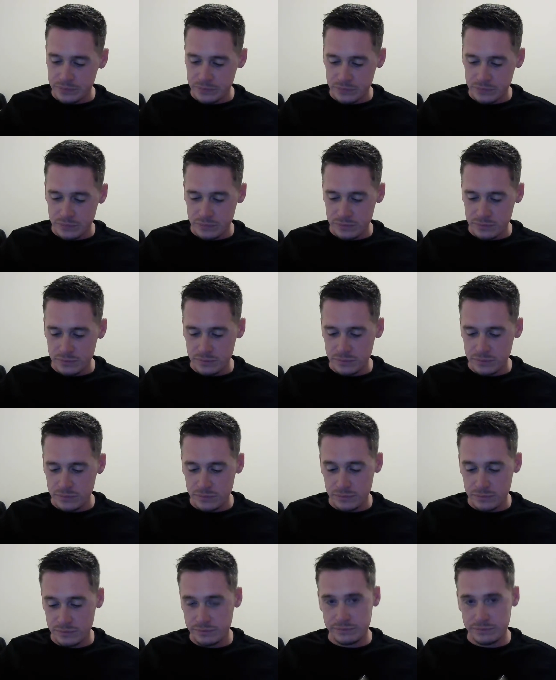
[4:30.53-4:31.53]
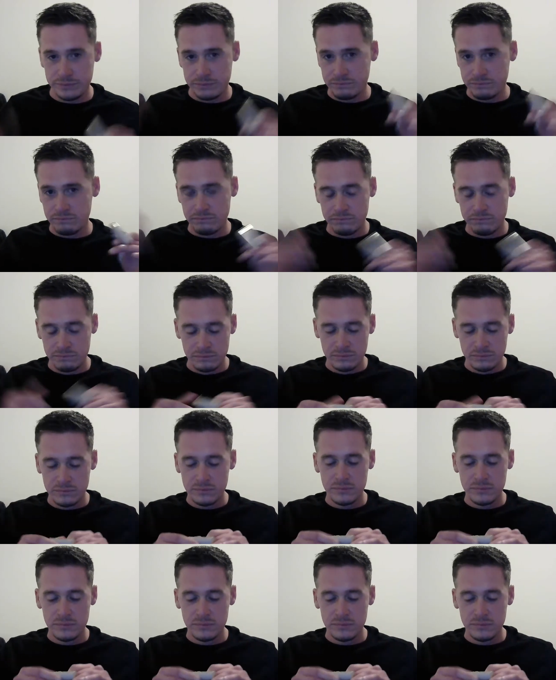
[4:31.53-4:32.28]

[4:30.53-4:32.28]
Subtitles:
No one is speaking in this clip.